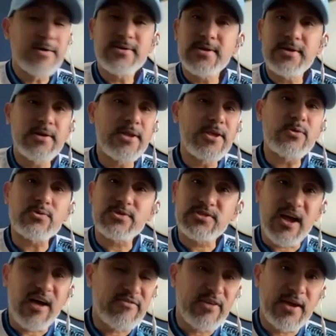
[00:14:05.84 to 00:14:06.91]
little
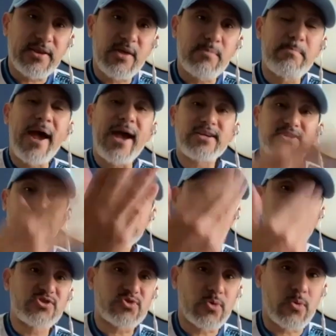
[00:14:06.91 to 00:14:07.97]
stuff like that, back
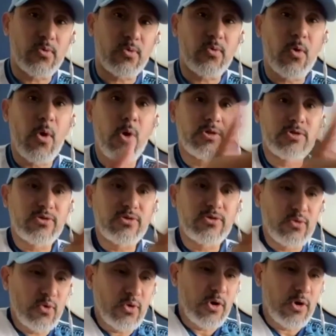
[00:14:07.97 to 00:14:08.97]
extension roll to